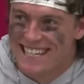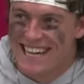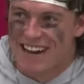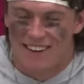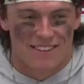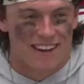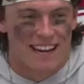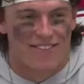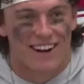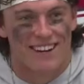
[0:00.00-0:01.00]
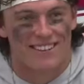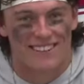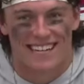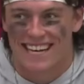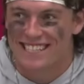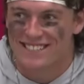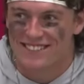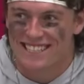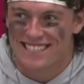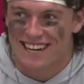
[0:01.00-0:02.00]
I'm gonna get made fun of if they catch
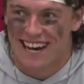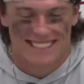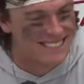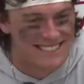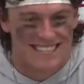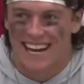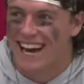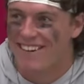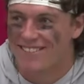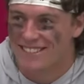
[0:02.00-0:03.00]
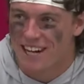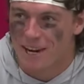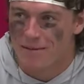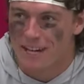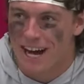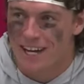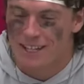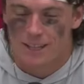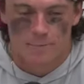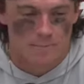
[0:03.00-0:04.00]
me, so I can't have them just knock me down,
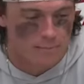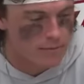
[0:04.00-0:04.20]
you know.